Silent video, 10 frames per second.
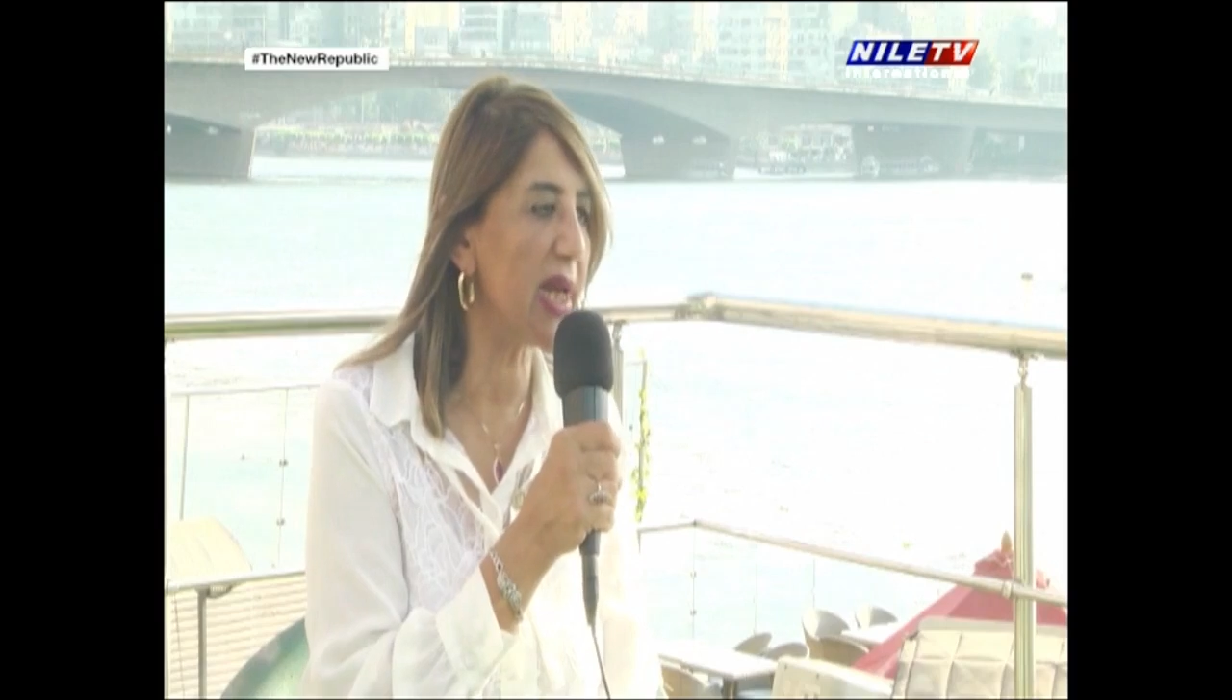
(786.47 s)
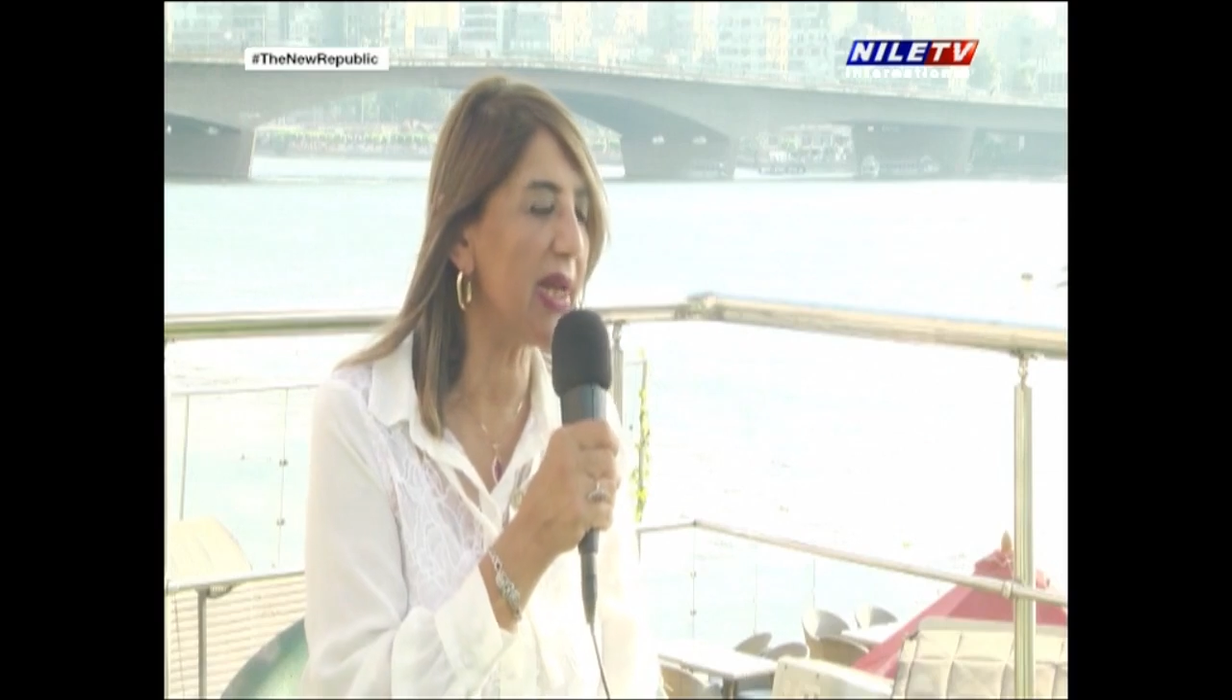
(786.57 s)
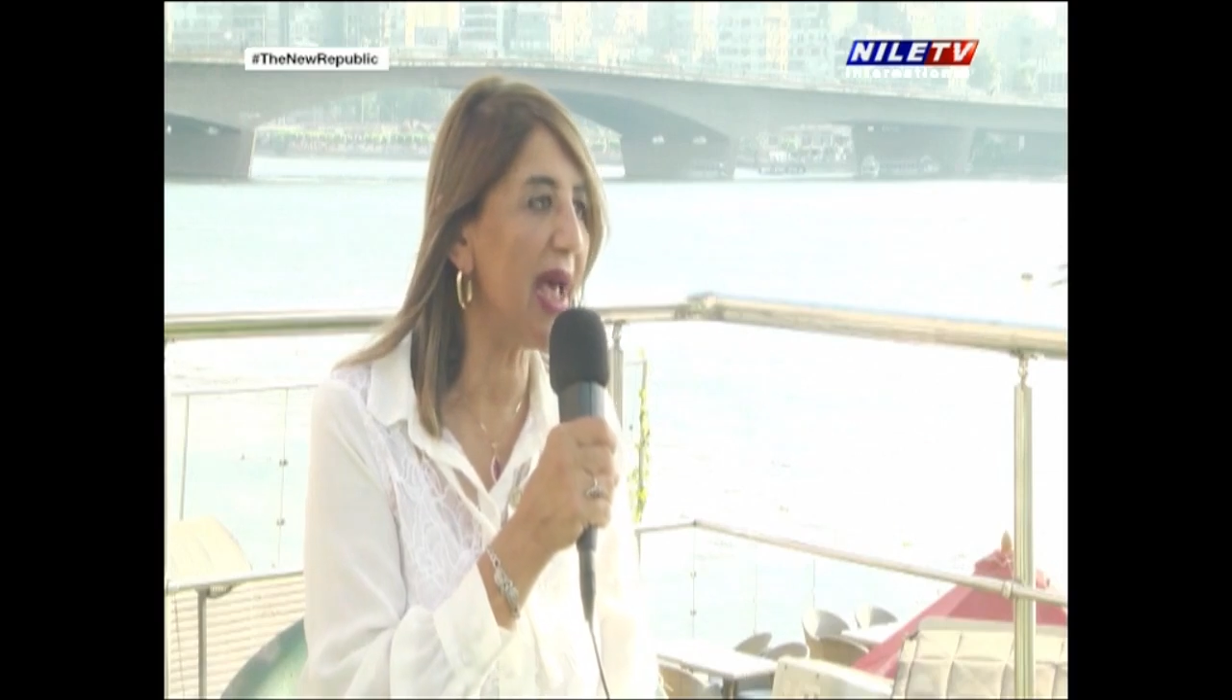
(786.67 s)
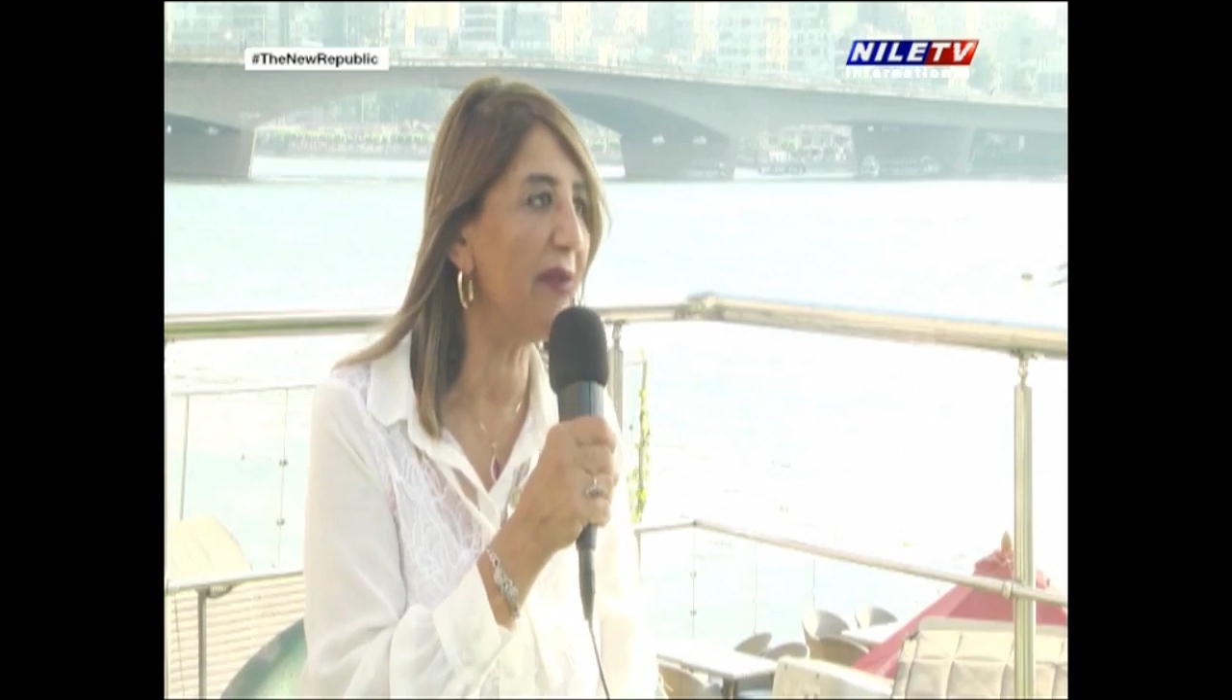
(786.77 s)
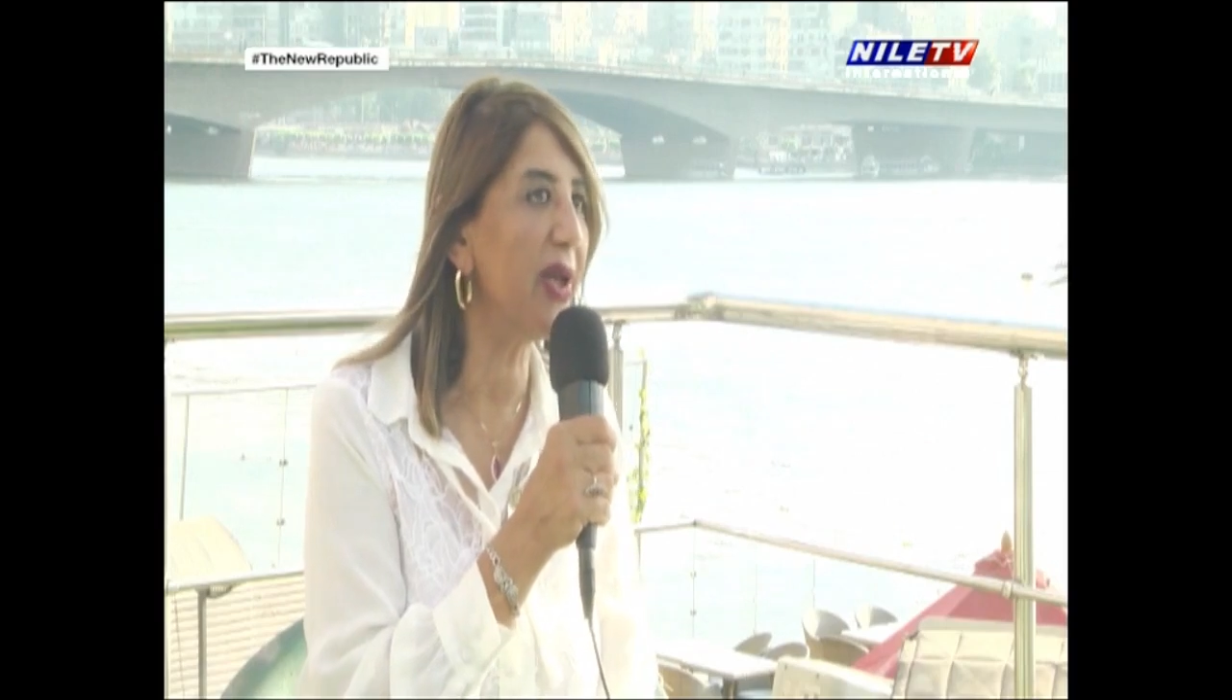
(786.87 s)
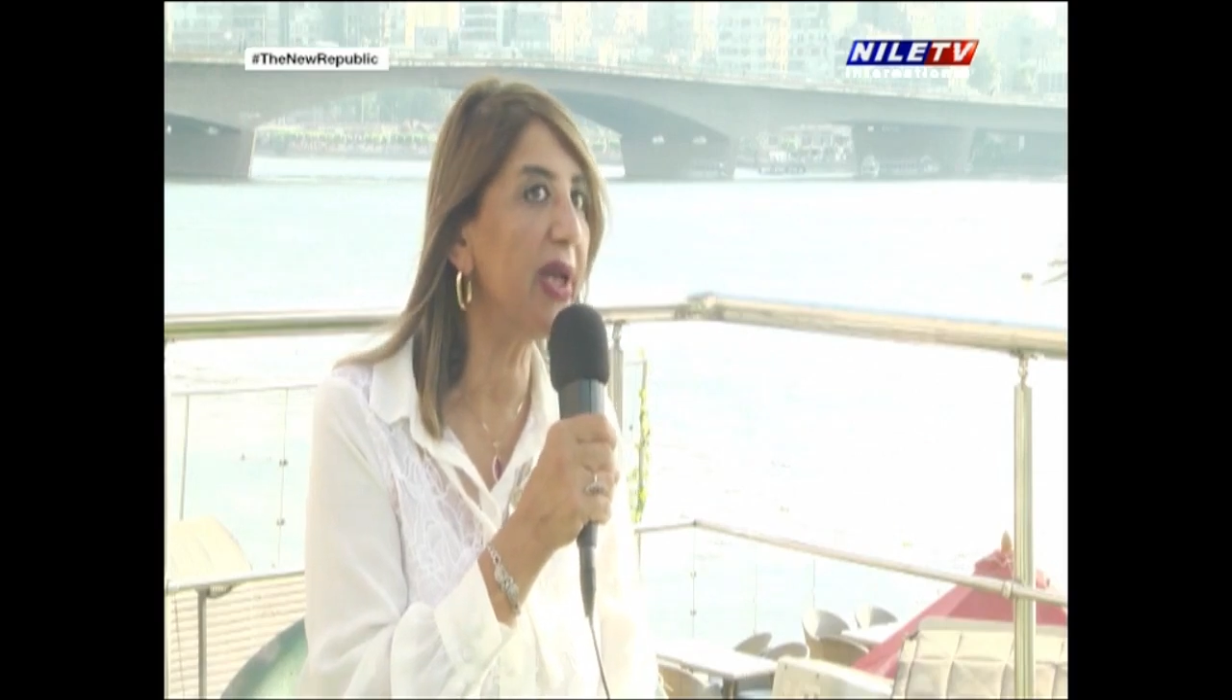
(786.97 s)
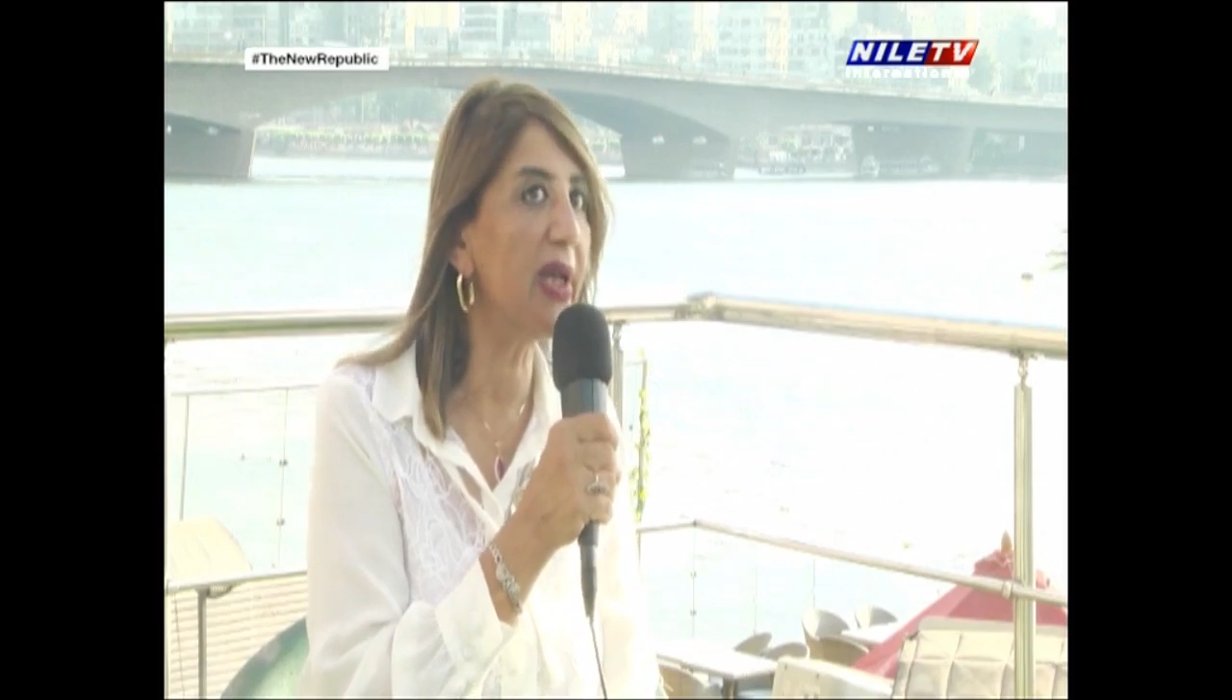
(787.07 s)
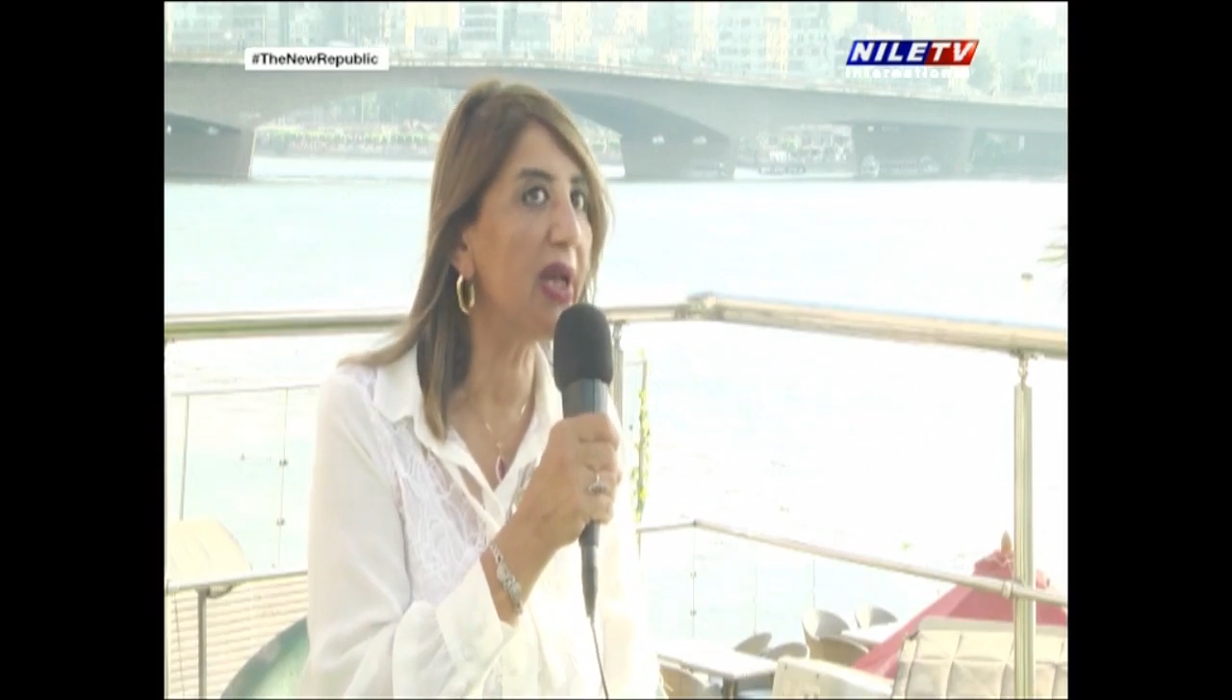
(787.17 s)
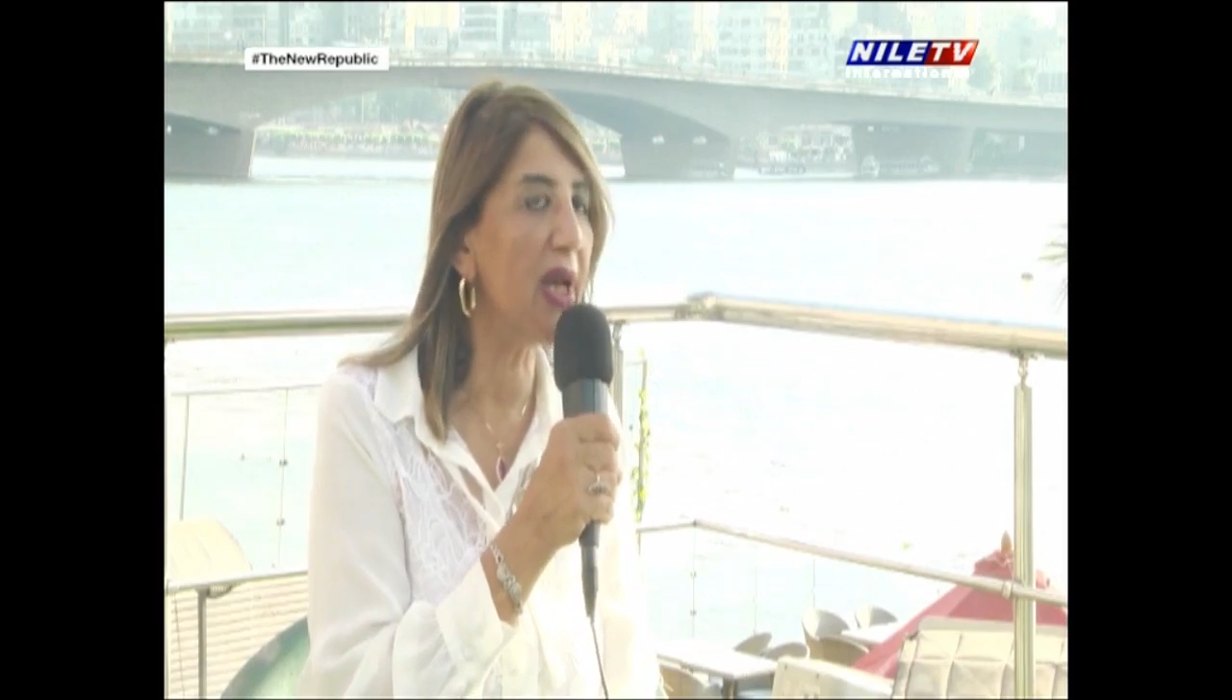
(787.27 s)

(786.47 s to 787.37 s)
and having